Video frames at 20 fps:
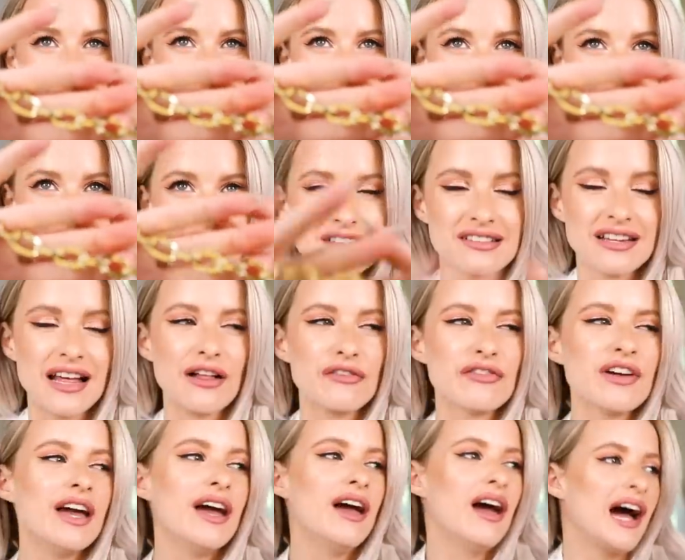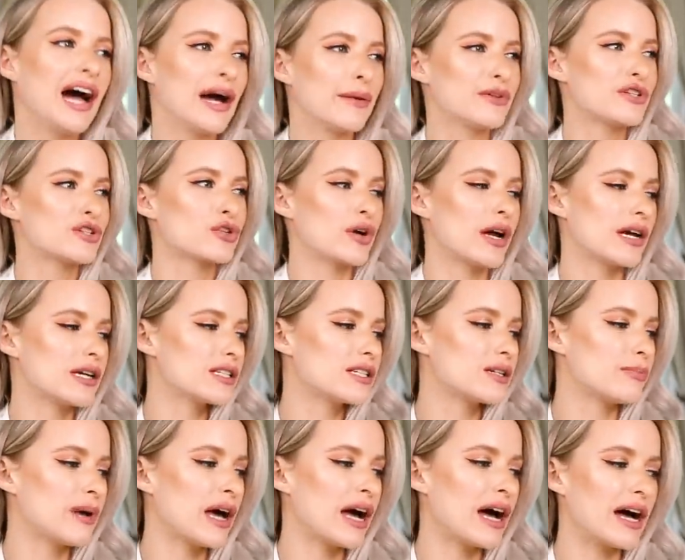trend in itself. I was trying
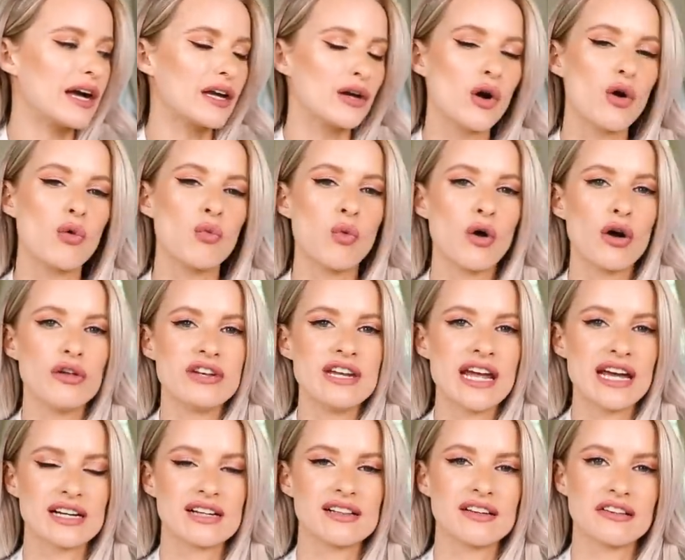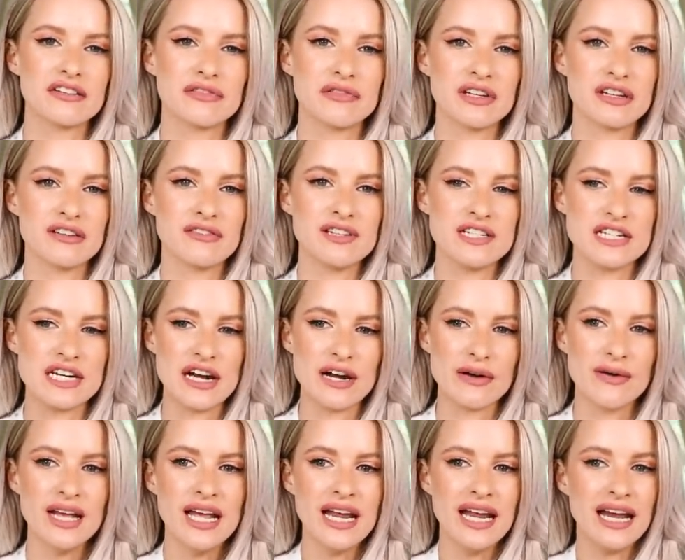to buy one necklace for this
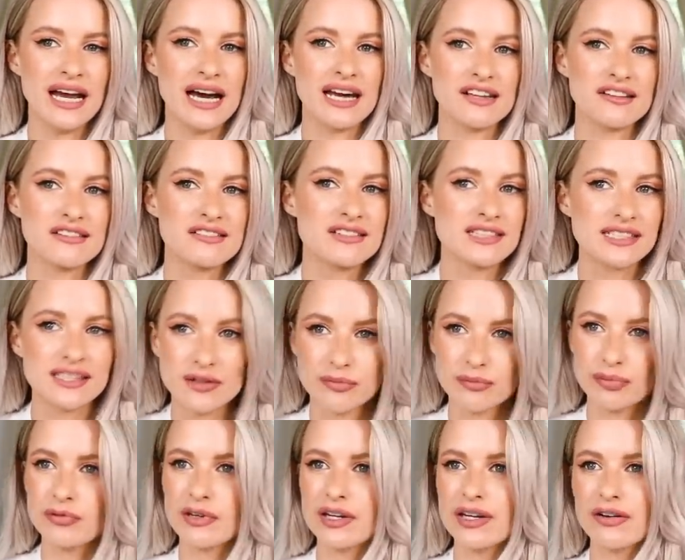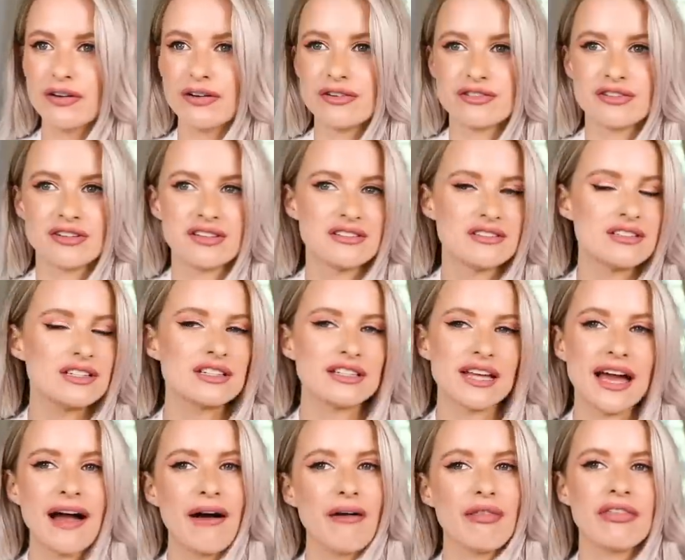video and it's still on pre-order, it's still
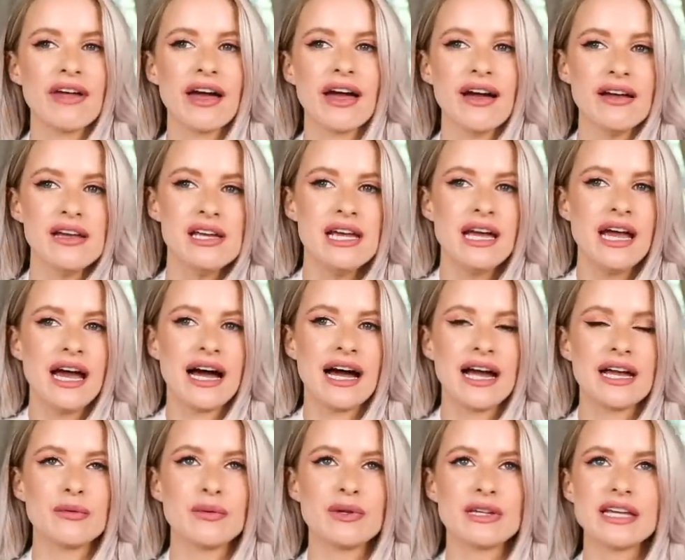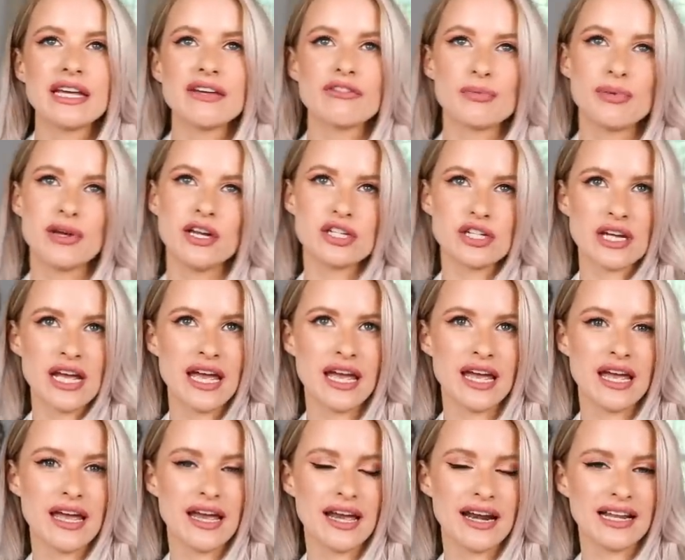not out there. I will leave a picture
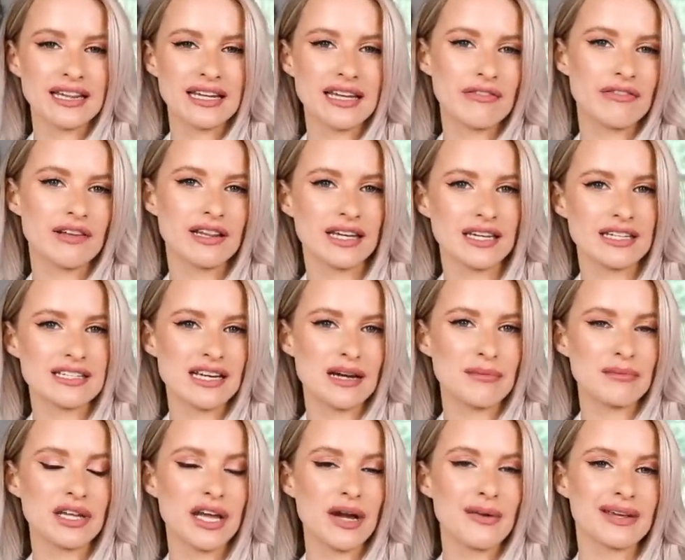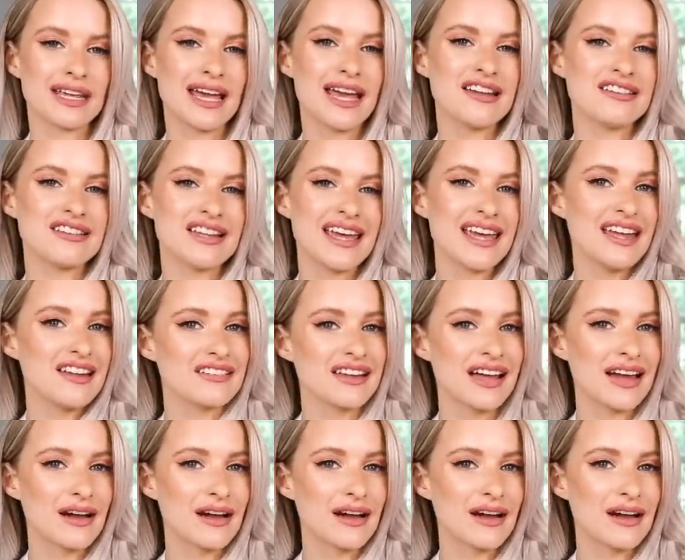here and I'll leave it linked down below in case it is